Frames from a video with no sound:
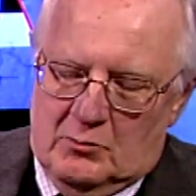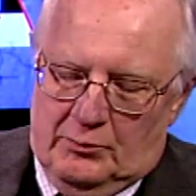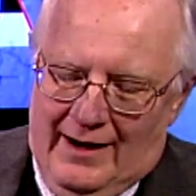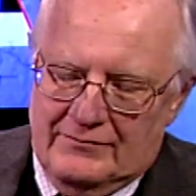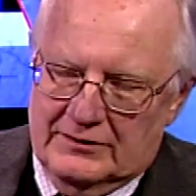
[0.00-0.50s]

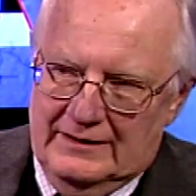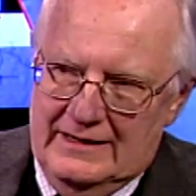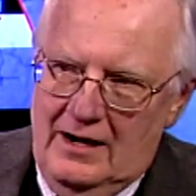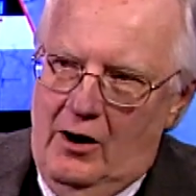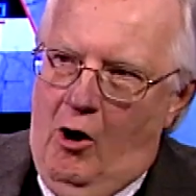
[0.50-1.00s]

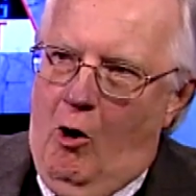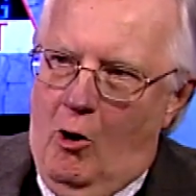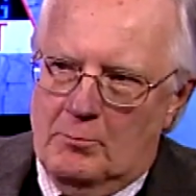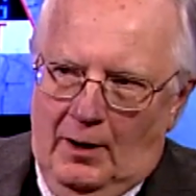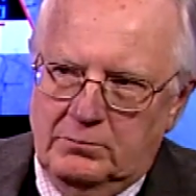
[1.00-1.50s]
privately
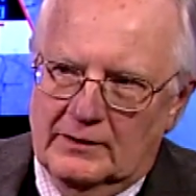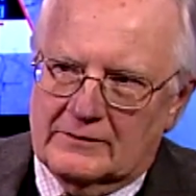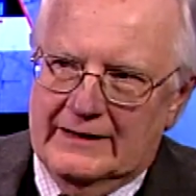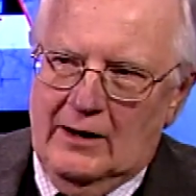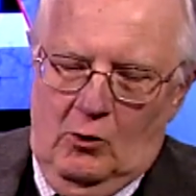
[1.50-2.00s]
or
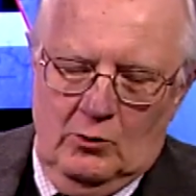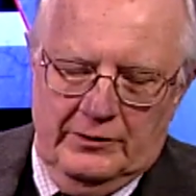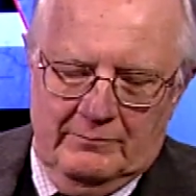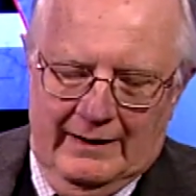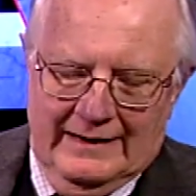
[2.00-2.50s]
publicly owned
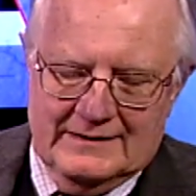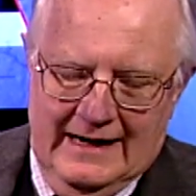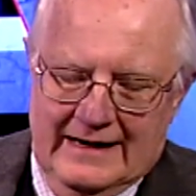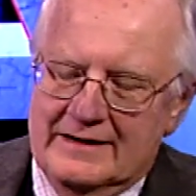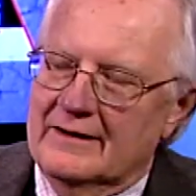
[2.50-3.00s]
and
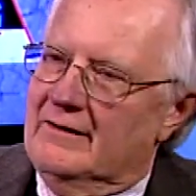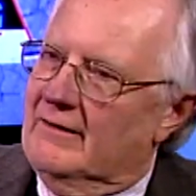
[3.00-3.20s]
maintained.